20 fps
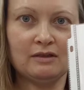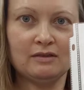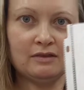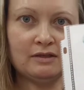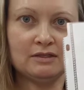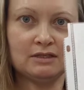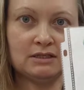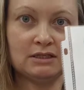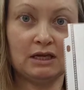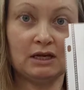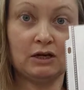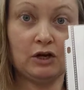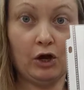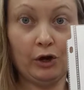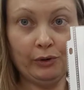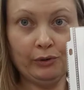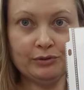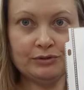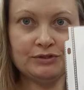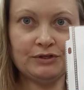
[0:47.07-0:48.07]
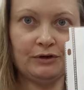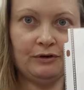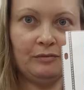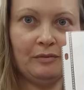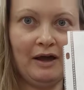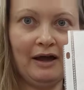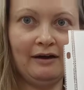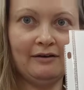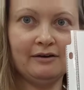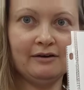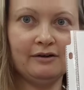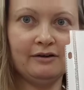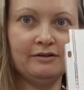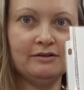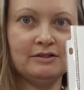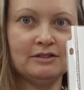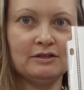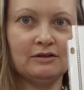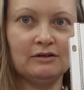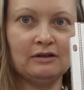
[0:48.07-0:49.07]
this is a no-sew
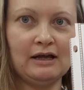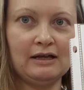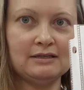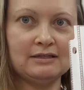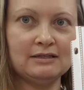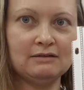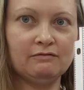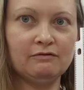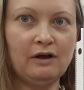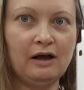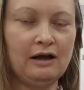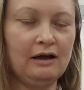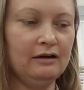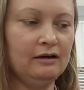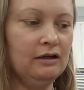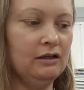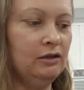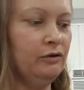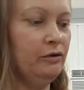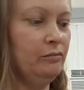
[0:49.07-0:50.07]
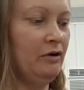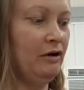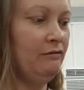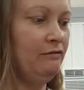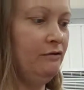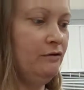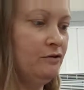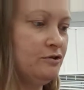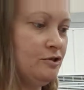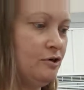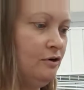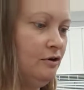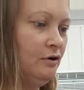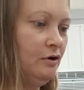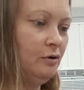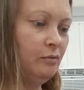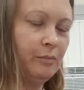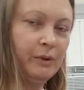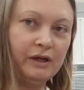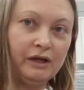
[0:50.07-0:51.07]
pattern, so lots of hot glue in my future,
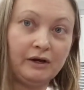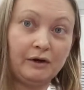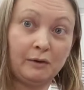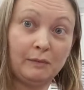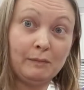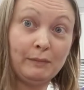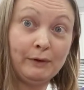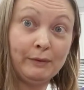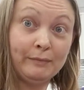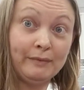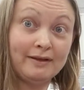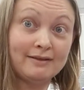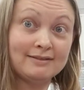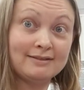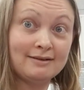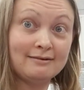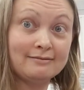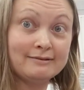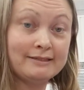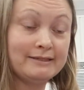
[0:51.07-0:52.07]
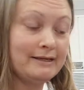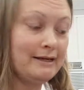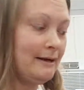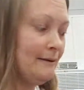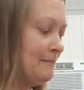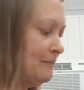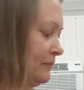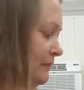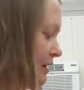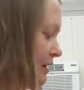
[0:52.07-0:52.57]
hoping I don't burn myself today.